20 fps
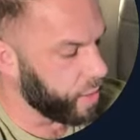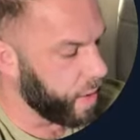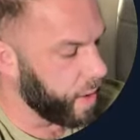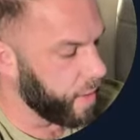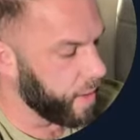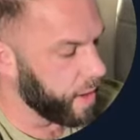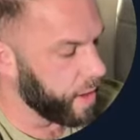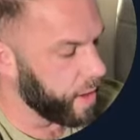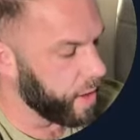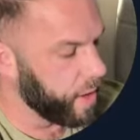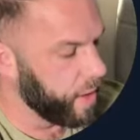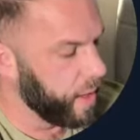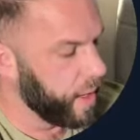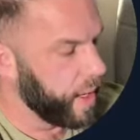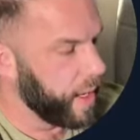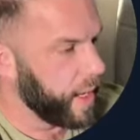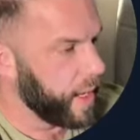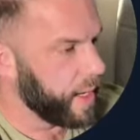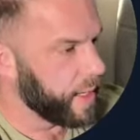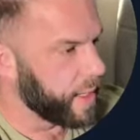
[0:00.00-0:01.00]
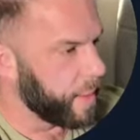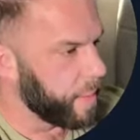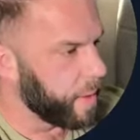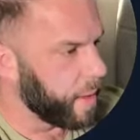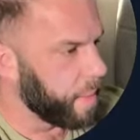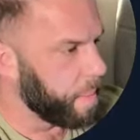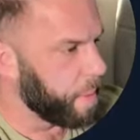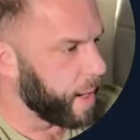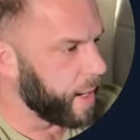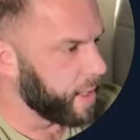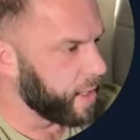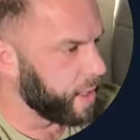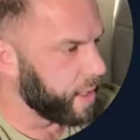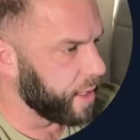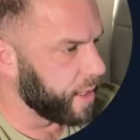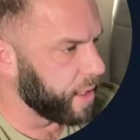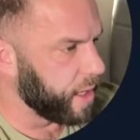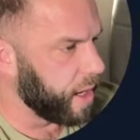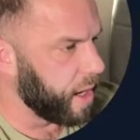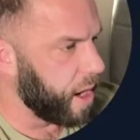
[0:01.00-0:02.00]
So what I want to do is I'm going to press
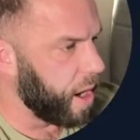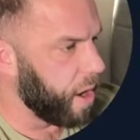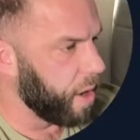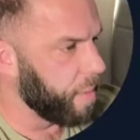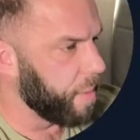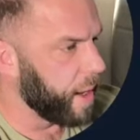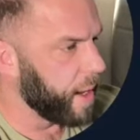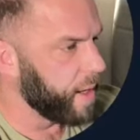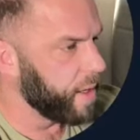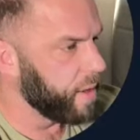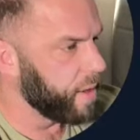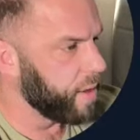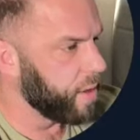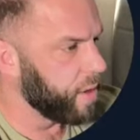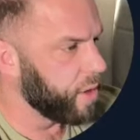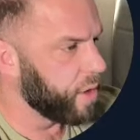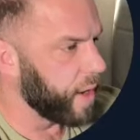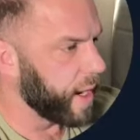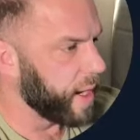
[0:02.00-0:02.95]
this uh, alt button so